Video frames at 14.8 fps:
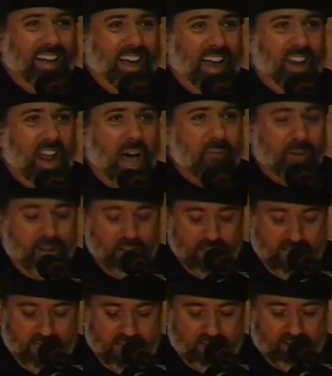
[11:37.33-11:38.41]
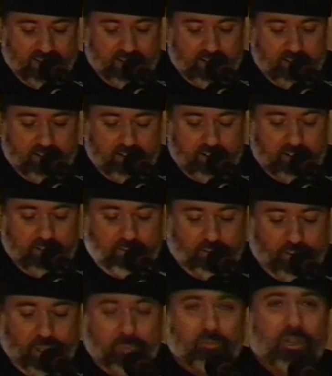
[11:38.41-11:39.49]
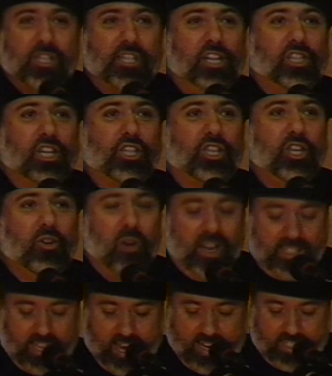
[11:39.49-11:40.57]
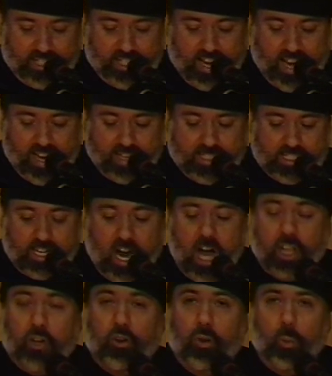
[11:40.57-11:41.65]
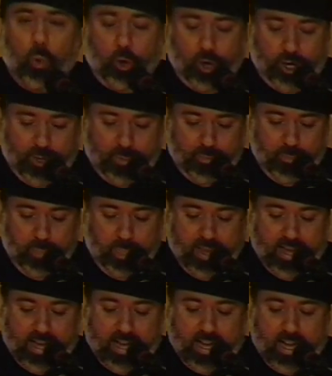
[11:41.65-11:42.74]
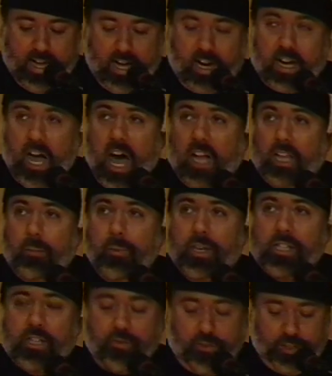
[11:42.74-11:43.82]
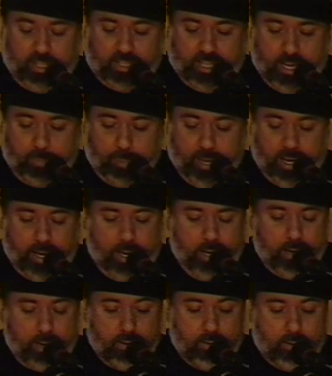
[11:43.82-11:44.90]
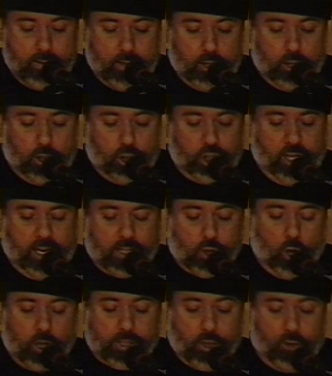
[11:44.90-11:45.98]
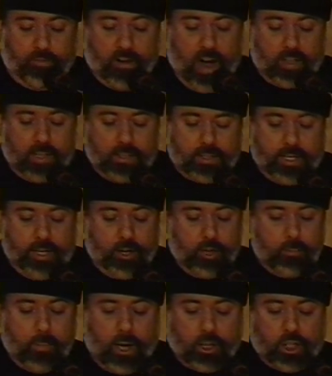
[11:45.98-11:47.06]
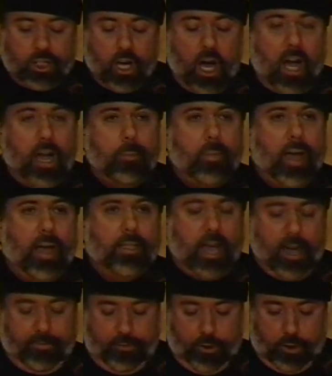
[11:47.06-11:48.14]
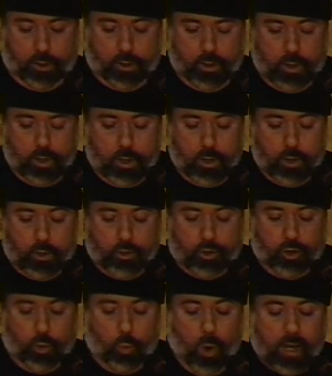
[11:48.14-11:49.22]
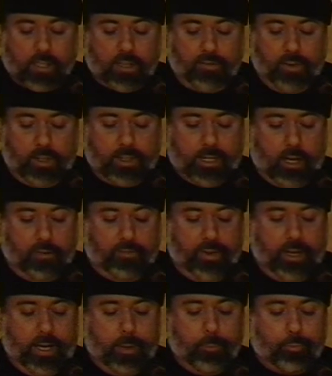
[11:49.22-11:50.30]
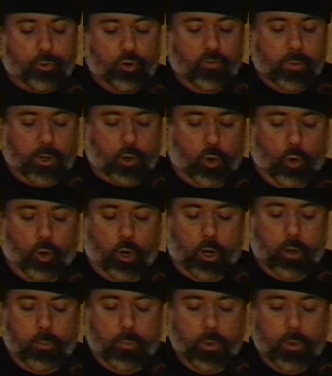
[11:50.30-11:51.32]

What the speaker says: a nominee for the prestigious USA Today Scholar Award. A columnist for the DP, she has also volunteered much time and effort to the West Philadelphia Improvement Corps,